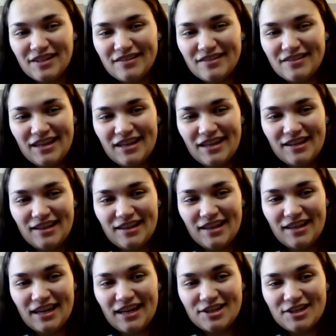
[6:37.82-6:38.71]
they,
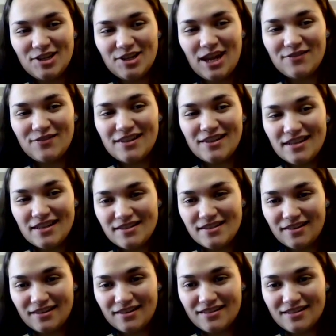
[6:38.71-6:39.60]
they actually have
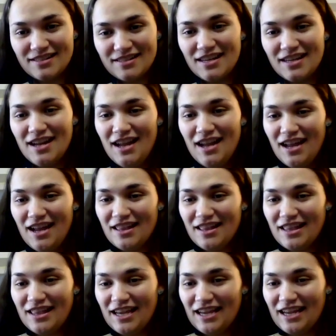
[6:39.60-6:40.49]
gizzards.
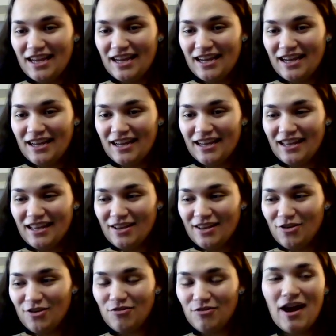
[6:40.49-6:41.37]
They
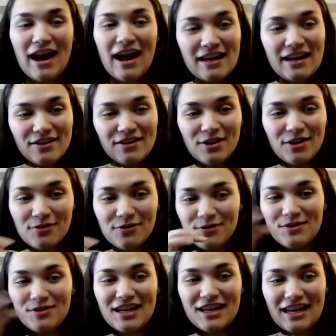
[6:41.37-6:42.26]
grind their
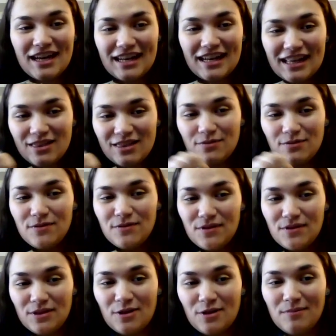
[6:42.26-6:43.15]
food, they kind of get the
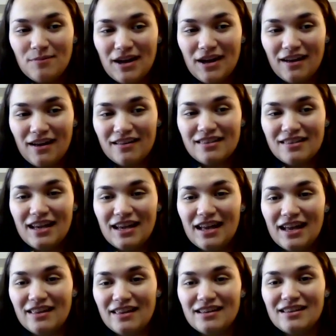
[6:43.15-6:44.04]
food in their mouth
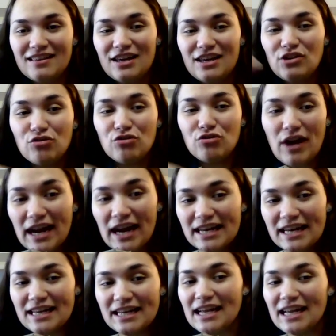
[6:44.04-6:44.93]
and they
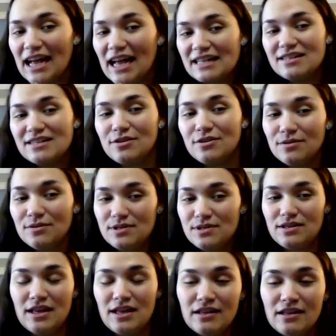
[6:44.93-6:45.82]
grind it as it goes
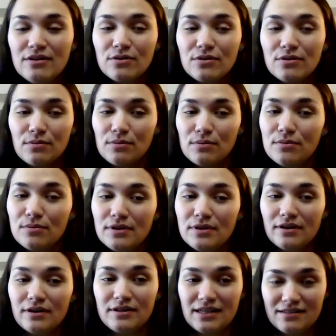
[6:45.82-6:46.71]
in through
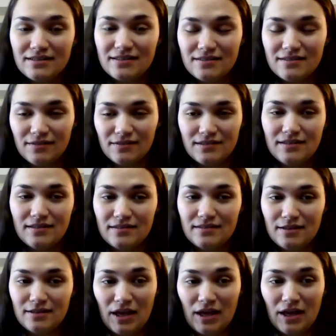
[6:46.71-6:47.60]
their intestinal
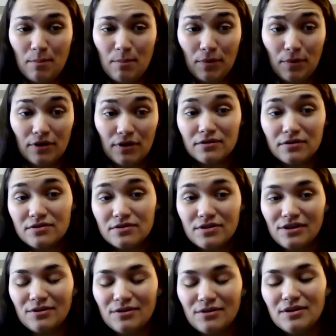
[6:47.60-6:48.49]
system like birds
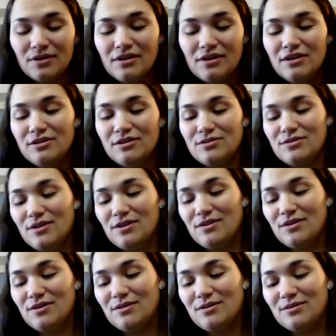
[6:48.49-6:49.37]
do.
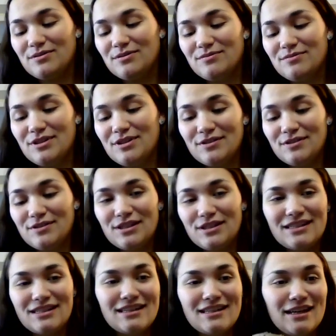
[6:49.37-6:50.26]
So they're
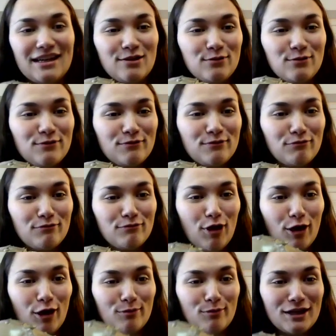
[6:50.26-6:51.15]
really kind of
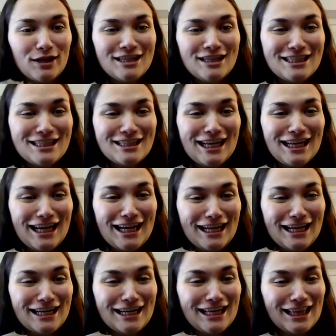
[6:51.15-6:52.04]
harmless
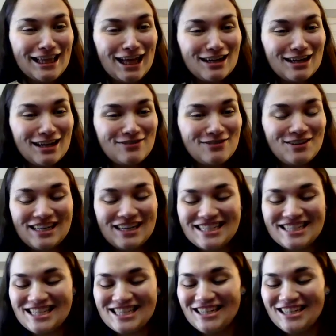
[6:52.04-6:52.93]
in a lot of
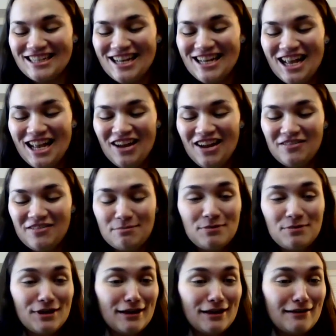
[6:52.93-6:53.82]
ways. They're, they're
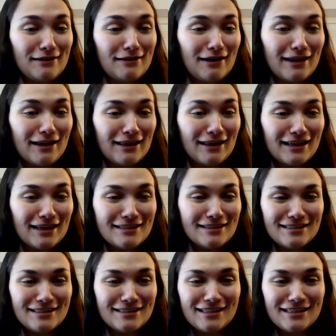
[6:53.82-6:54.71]
pretty
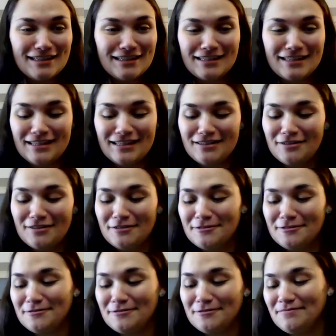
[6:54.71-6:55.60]
innocuous. They, they
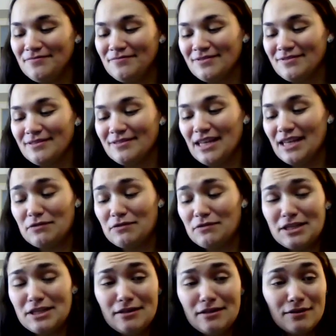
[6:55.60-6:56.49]
don't have
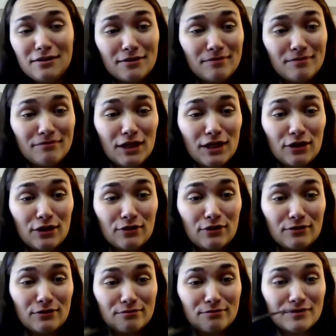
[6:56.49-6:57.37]
teeth, they
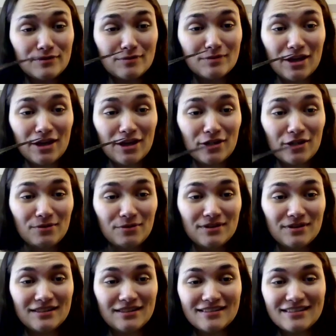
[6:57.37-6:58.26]
don't smack you
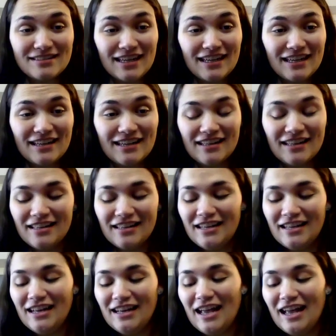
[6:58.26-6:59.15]
with this tail,
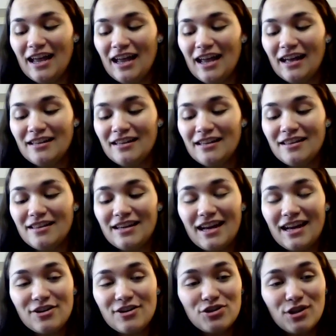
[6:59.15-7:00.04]
and they
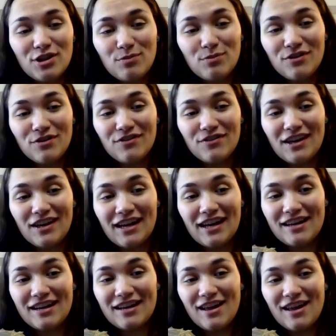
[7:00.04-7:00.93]
actually
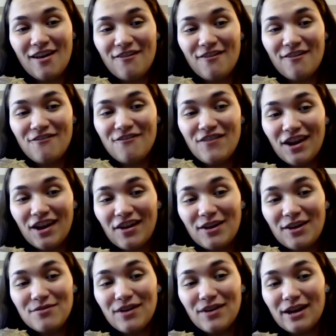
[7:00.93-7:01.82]
provide a
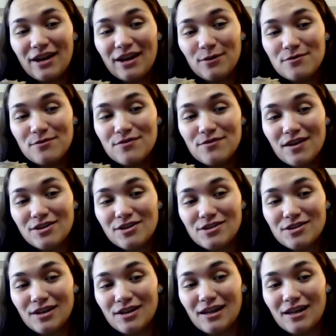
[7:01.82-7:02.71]
very vital
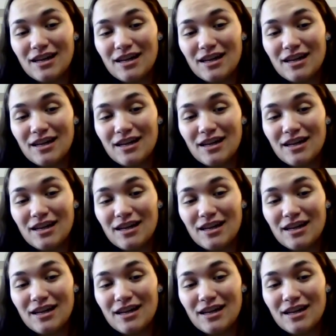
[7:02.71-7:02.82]
function